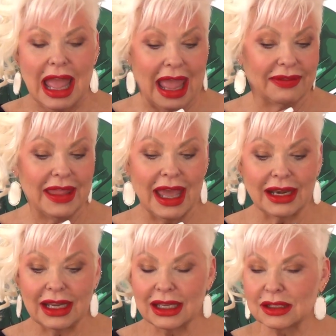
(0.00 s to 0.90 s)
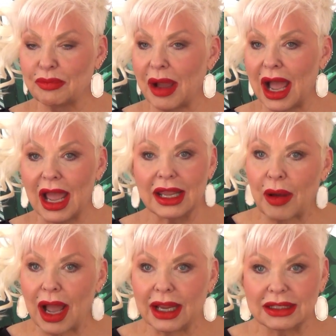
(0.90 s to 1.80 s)
and that is by
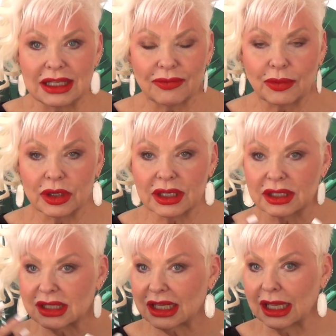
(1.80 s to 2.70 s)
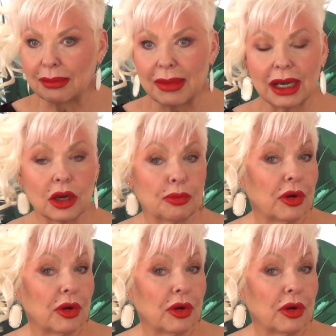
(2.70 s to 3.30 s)
buying different SkinMedica